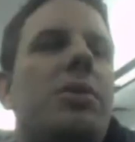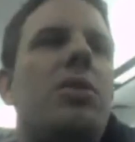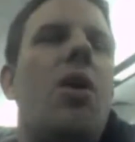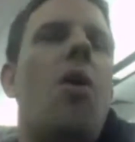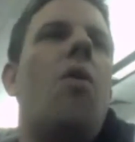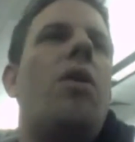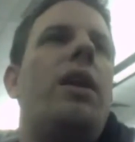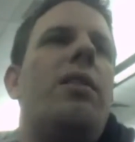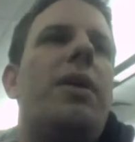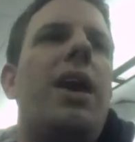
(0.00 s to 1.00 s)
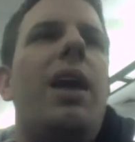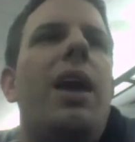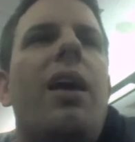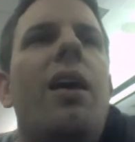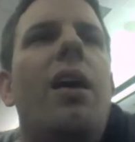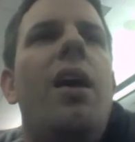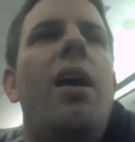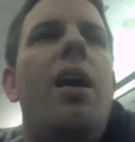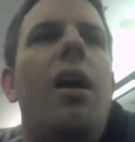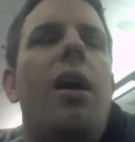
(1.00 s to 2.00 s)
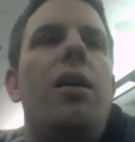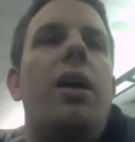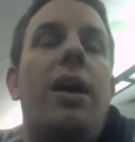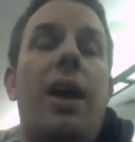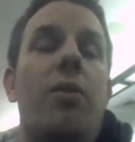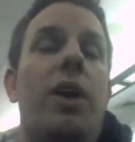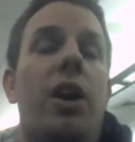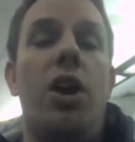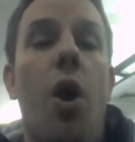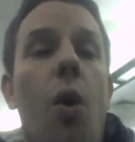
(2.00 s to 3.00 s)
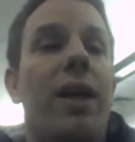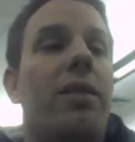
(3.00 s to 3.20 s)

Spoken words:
So in the beginning, again,